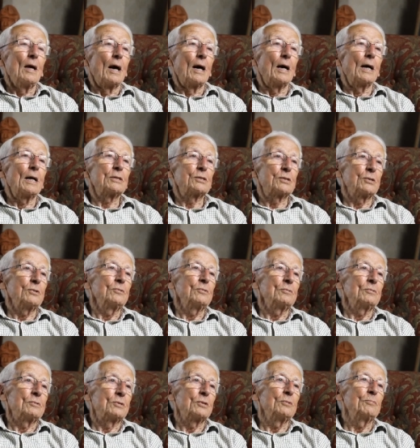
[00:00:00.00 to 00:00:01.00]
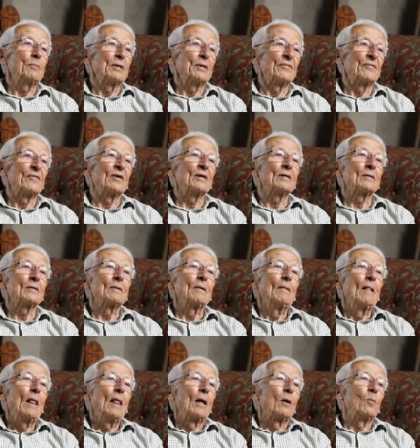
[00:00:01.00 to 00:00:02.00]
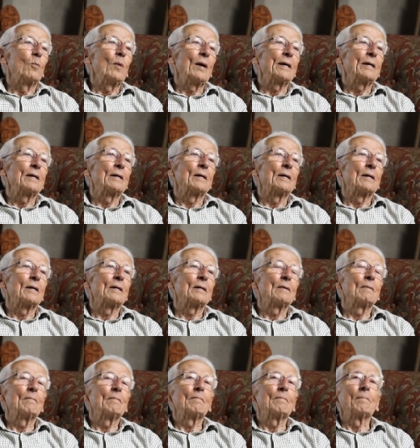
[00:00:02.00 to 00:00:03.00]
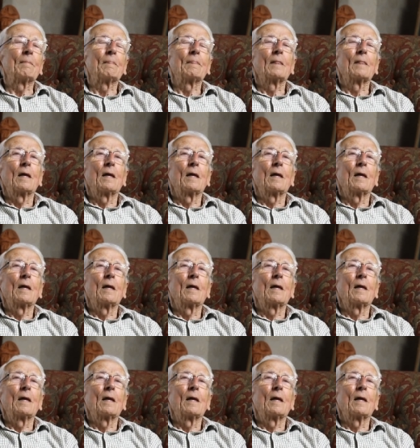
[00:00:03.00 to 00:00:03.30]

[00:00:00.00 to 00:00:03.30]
uh, to, to Berneval, where um,